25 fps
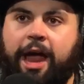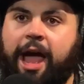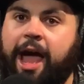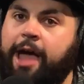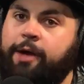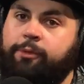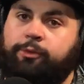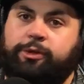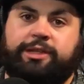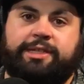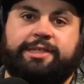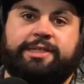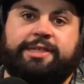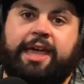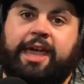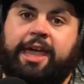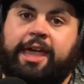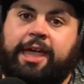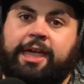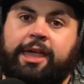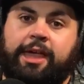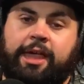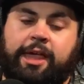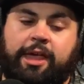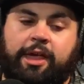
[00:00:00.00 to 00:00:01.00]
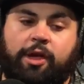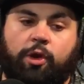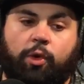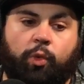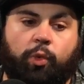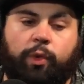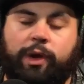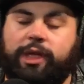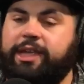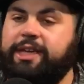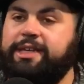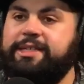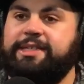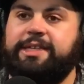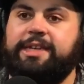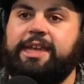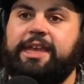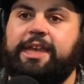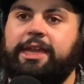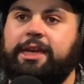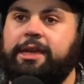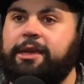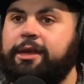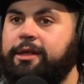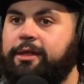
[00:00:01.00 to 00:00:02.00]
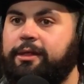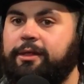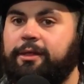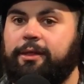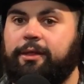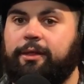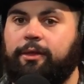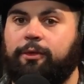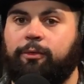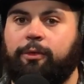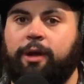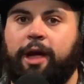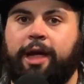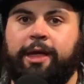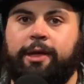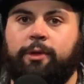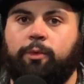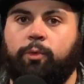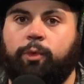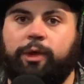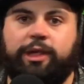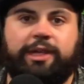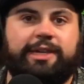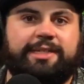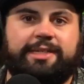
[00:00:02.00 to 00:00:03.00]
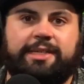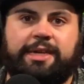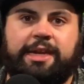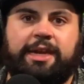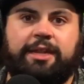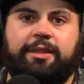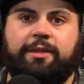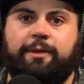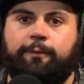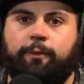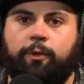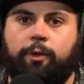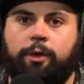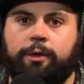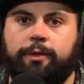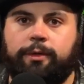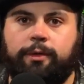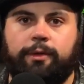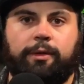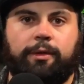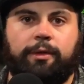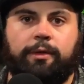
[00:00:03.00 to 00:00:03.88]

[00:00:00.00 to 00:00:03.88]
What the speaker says: I would say Willie Snead, right? Willie Snead the fourth,